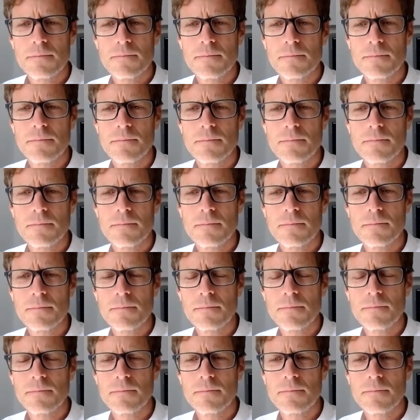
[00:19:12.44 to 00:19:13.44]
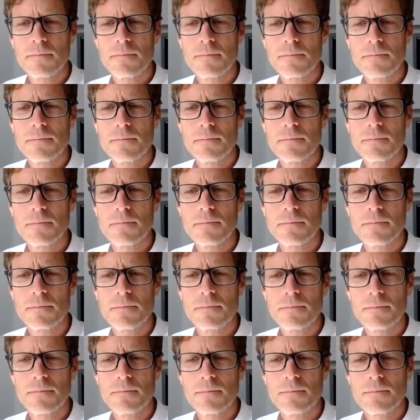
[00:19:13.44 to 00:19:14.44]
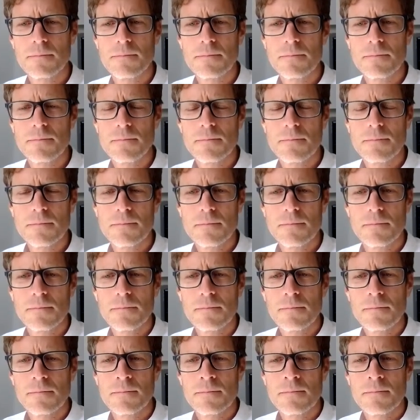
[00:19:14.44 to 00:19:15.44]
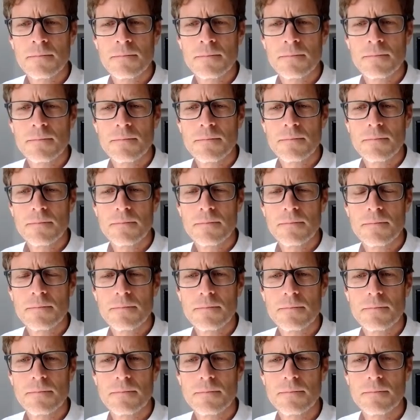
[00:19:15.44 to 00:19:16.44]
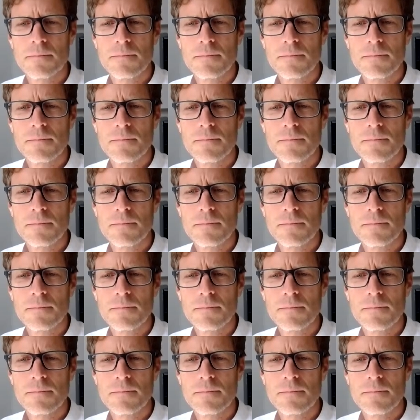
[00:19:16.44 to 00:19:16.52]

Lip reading: This person isn't speaking.